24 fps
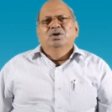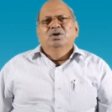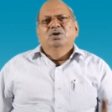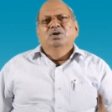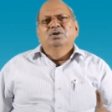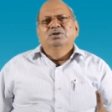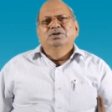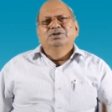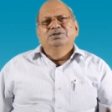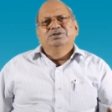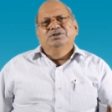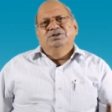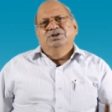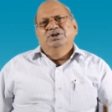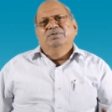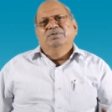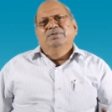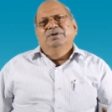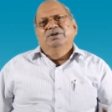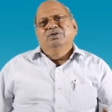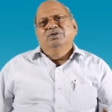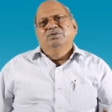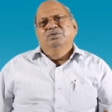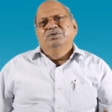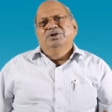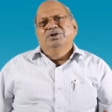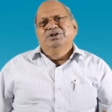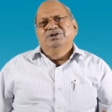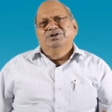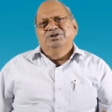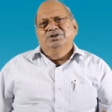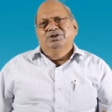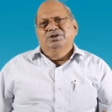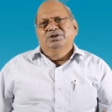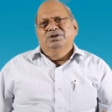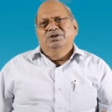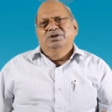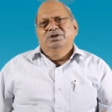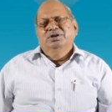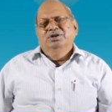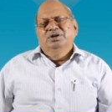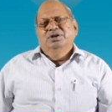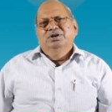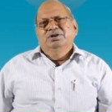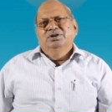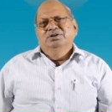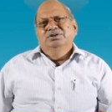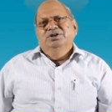only C1 rotation,
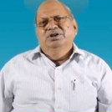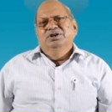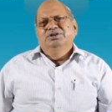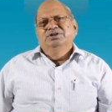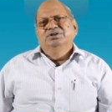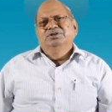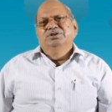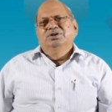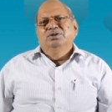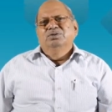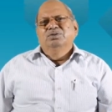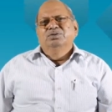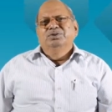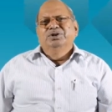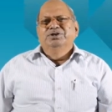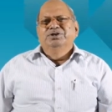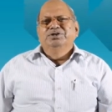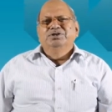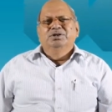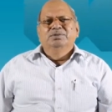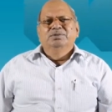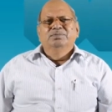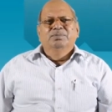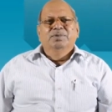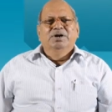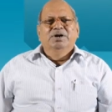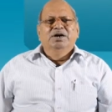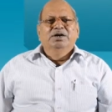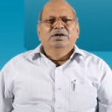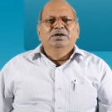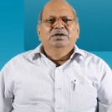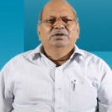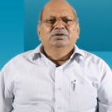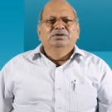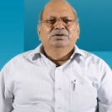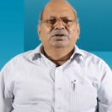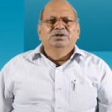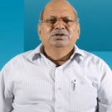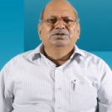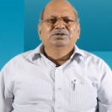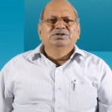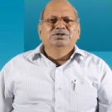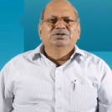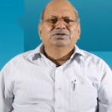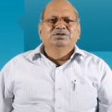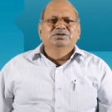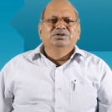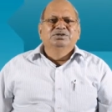that is a rotation by
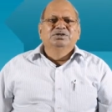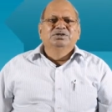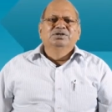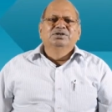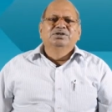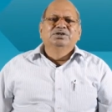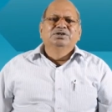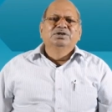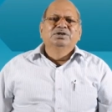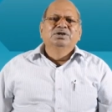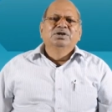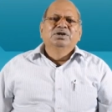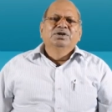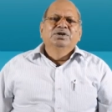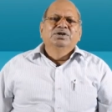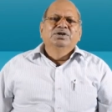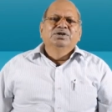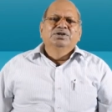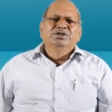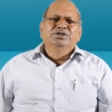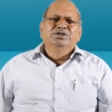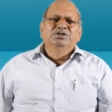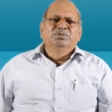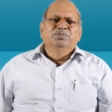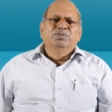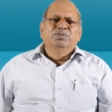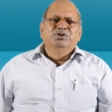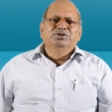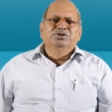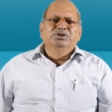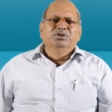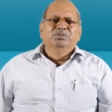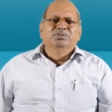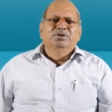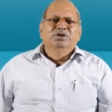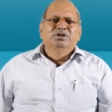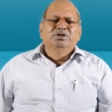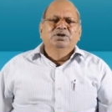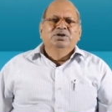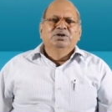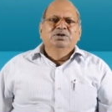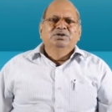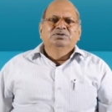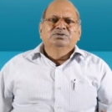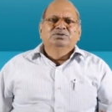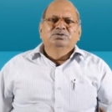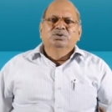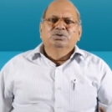360 degree is possible.
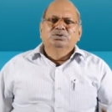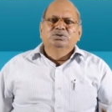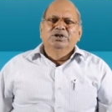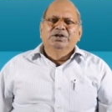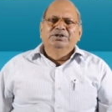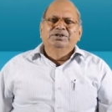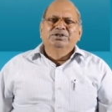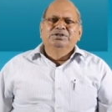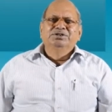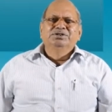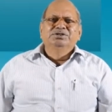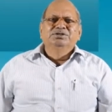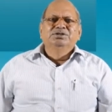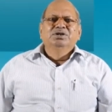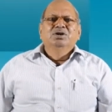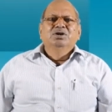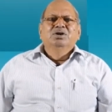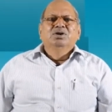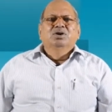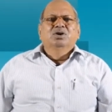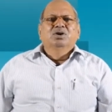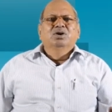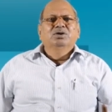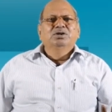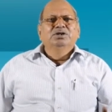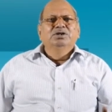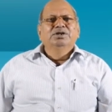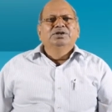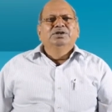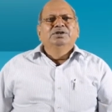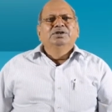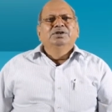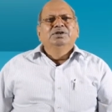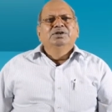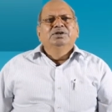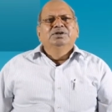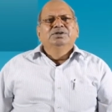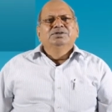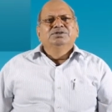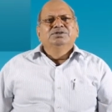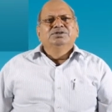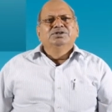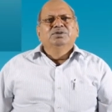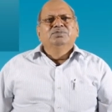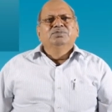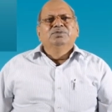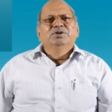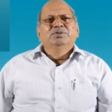So that is only
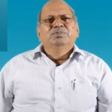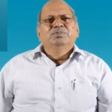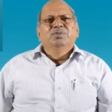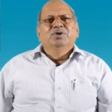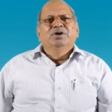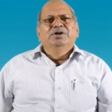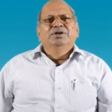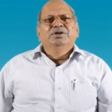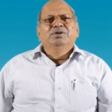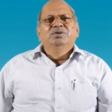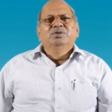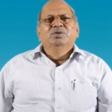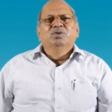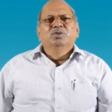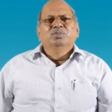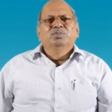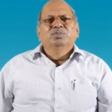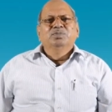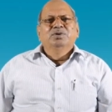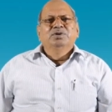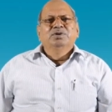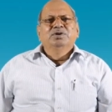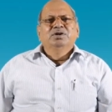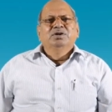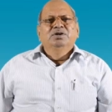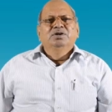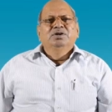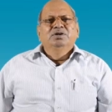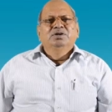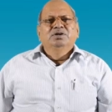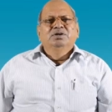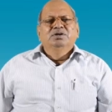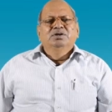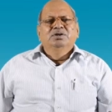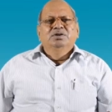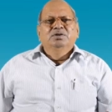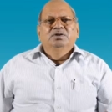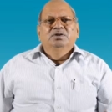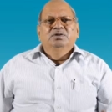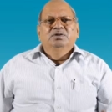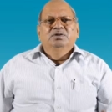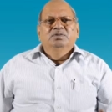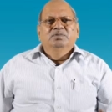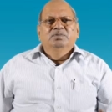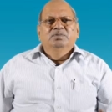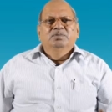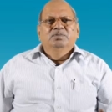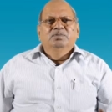C1 point group.
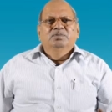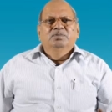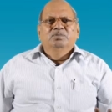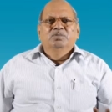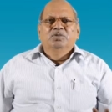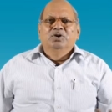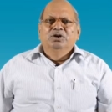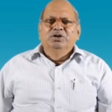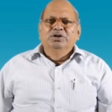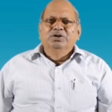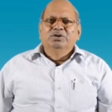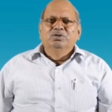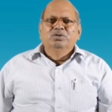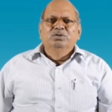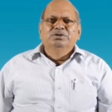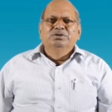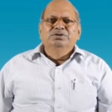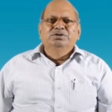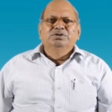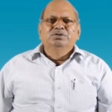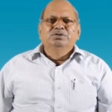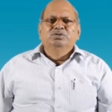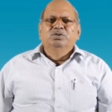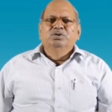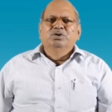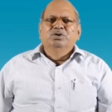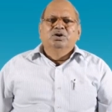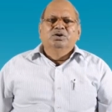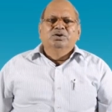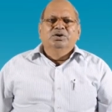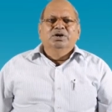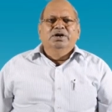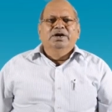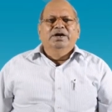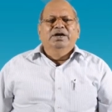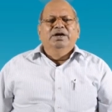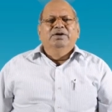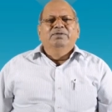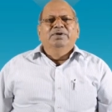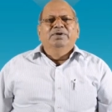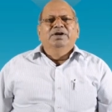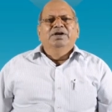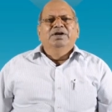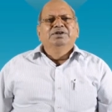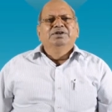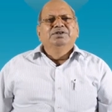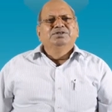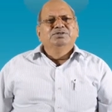Molecules do not have
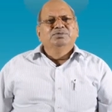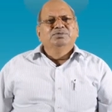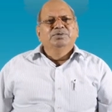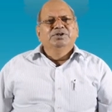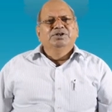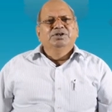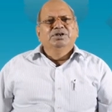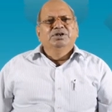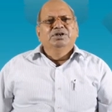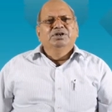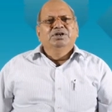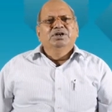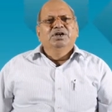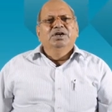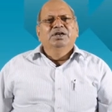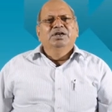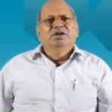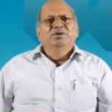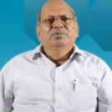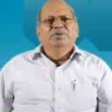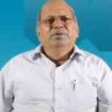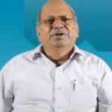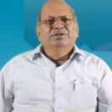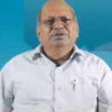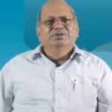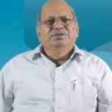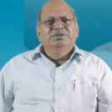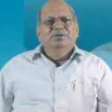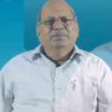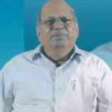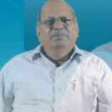any symmetry elements.